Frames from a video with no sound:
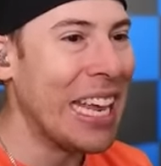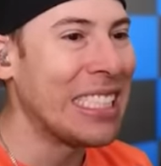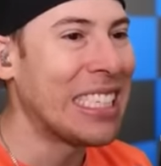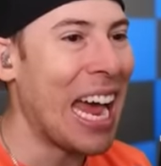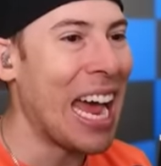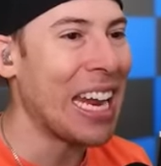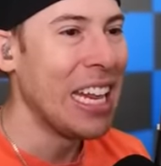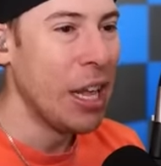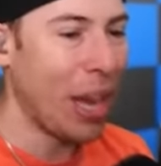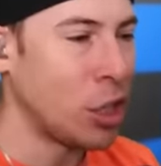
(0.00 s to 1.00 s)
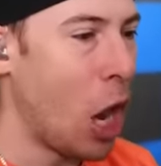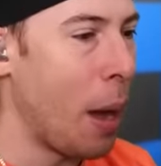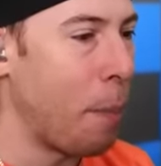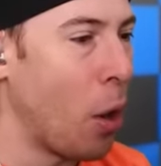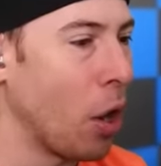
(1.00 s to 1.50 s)
inside that
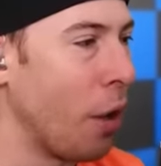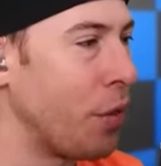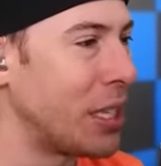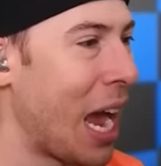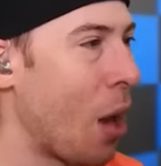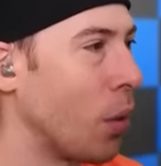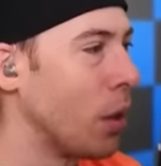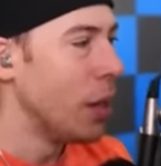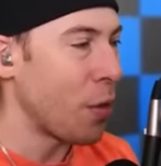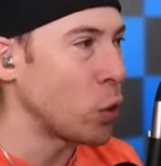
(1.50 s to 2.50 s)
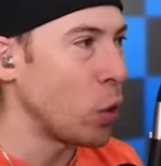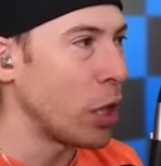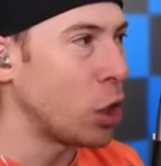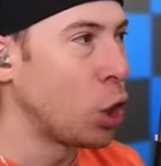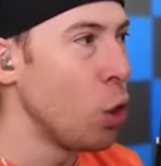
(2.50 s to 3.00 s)
top part of the tower. Now, there's
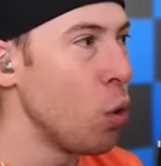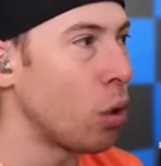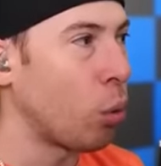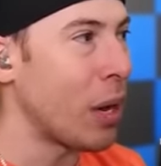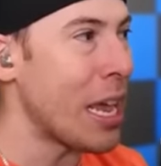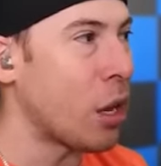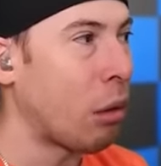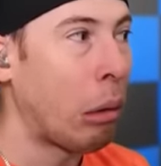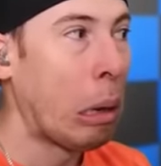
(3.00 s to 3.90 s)
only two, three,